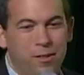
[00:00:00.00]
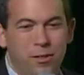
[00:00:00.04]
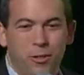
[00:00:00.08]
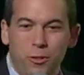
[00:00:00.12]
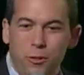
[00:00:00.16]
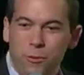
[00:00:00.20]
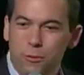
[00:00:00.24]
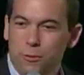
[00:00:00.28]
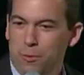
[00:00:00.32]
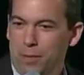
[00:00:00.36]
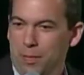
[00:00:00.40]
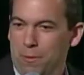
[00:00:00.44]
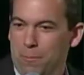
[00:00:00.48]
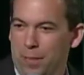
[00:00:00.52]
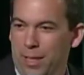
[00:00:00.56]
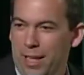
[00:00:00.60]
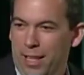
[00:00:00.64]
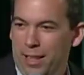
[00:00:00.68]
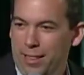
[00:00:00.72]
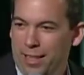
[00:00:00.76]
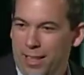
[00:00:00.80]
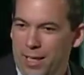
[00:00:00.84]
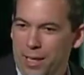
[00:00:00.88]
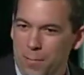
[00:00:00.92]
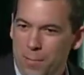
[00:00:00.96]
usually when I
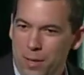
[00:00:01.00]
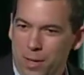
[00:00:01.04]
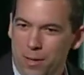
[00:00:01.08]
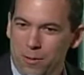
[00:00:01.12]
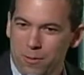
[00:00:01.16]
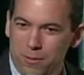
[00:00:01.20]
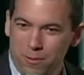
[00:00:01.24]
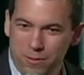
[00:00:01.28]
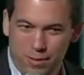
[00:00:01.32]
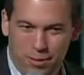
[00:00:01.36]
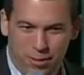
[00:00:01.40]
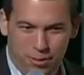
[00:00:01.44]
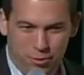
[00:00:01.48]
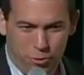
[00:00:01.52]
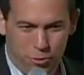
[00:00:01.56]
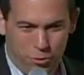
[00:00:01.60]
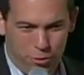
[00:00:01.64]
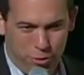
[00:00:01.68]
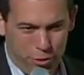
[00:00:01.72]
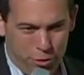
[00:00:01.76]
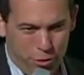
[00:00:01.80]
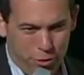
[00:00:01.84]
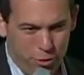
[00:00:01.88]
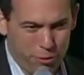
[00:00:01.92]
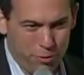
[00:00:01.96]
think about
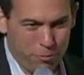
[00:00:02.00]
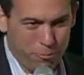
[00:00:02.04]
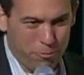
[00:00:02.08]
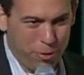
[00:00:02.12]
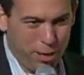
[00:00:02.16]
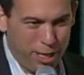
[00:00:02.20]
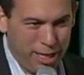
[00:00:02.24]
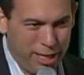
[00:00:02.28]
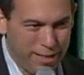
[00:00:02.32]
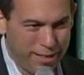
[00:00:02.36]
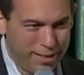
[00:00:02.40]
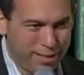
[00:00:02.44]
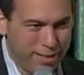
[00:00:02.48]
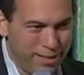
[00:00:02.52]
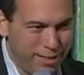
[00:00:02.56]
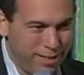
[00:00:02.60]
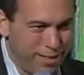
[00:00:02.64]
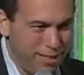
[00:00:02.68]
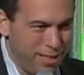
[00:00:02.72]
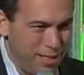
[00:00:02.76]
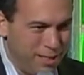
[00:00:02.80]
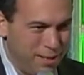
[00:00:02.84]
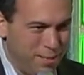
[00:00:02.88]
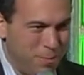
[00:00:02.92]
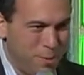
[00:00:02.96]
traditional brands and
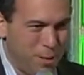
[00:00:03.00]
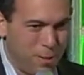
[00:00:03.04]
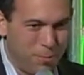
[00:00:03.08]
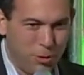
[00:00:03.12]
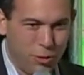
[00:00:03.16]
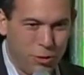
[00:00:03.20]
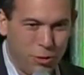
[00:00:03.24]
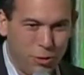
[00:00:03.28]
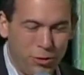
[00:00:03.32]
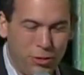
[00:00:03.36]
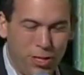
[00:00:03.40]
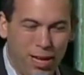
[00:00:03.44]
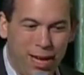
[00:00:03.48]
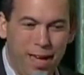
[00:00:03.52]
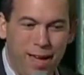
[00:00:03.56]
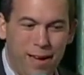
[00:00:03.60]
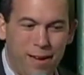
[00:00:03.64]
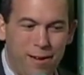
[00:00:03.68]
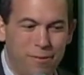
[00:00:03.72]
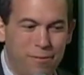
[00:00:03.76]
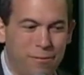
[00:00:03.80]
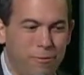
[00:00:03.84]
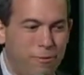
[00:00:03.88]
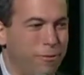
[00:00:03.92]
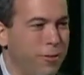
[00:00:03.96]
publishers, I
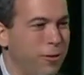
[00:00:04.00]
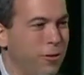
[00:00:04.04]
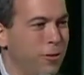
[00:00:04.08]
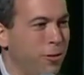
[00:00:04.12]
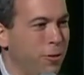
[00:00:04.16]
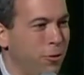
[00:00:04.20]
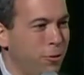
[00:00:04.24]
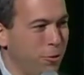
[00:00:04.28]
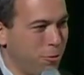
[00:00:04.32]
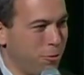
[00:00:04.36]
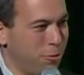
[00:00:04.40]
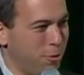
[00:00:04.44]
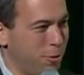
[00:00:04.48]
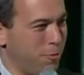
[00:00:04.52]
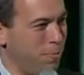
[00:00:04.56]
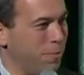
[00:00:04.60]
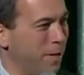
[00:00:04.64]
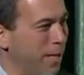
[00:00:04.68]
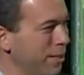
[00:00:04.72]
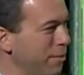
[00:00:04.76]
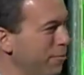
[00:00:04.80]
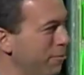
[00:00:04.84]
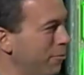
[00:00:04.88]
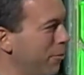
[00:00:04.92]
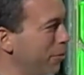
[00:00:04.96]
have huge
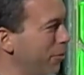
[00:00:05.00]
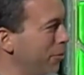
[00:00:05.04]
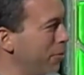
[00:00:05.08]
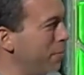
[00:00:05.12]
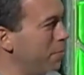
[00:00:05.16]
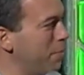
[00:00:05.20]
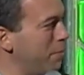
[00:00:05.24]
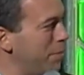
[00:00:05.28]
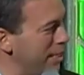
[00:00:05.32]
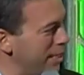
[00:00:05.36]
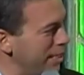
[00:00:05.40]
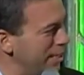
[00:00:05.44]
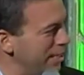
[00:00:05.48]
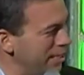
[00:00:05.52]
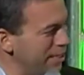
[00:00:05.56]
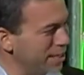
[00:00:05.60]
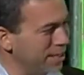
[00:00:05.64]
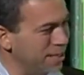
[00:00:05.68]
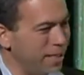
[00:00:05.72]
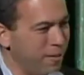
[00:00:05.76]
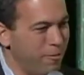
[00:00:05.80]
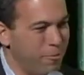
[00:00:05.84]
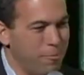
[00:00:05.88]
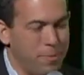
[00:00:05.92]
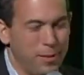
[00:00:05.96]
respect for the businesses
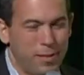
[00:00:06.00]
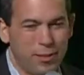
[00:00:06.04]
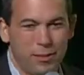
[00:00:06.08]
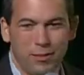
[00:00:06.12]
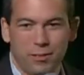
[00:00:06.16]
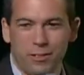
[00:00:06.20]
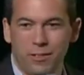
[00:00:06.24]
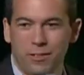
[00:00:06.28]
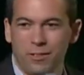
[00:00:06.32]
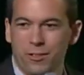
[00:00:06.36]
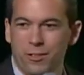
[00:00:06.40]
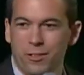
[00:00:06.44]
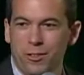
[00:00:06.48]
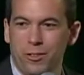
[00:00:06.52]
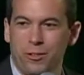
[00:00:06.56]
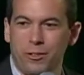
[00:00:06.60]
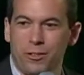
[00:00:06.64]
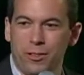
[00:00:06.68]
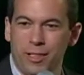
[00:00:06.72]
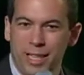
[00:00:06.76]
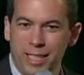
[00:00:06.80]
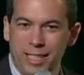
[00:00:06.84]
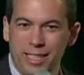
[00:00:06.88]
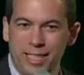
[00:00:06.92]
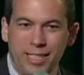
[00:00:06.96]
they've built and their
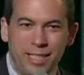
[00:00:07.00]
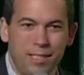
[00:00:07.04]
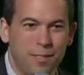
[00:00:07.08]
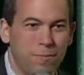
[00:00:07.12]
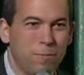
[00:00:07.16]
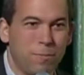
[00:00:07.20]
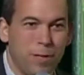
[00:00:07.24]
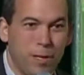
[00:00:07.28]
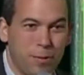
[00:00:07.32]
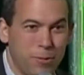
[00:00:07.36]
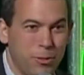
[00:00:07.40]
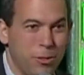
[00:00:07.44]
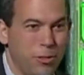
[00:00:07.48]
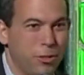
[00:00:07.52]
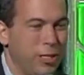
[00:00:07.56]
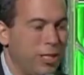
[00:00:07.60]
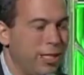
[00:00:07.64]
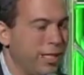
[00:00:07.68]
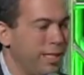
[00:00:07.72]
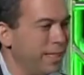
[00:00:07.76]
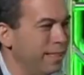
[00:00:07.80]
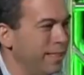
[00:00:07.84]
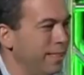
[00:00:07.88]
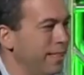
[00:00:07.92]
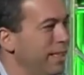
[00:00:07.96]
legacy in
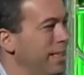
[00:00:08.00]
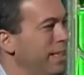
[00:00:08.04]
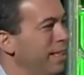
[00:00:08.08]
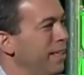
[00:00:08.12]
publishing